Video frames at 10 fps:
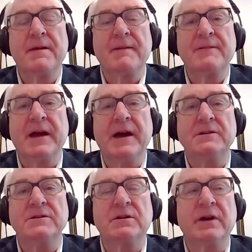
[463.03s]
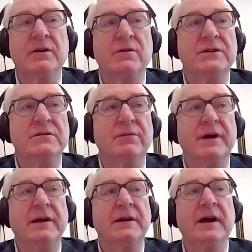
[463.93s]
Yeah, that's a great question,
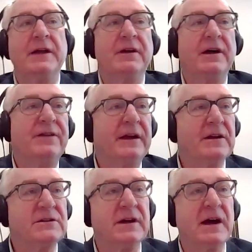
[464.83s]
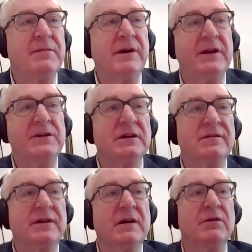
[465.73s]
Brandon. I think it's a combination
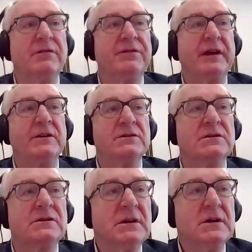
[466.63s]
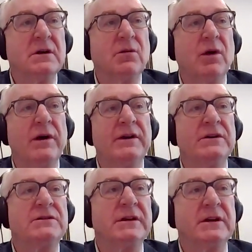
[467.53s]
of a number of things. One
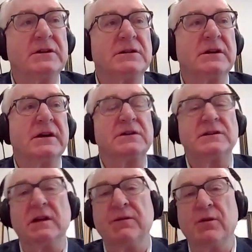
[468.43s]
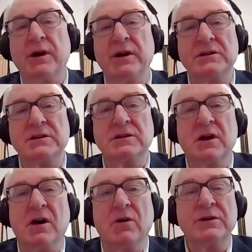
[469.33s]
is self-awareness is
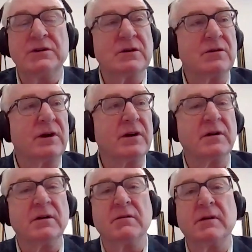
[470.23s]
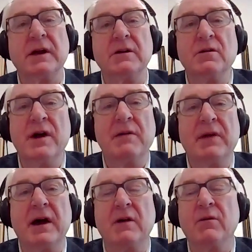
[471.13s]
always so critical, right? Who am
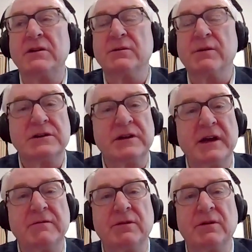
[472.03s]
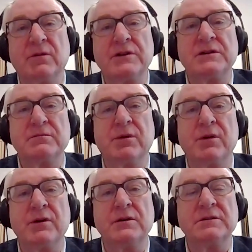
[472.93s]
I? What do I stand for? What's
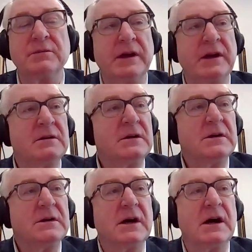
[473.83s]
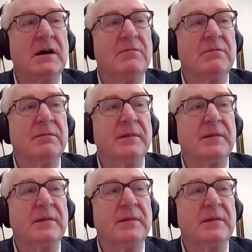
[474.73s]
important to me? And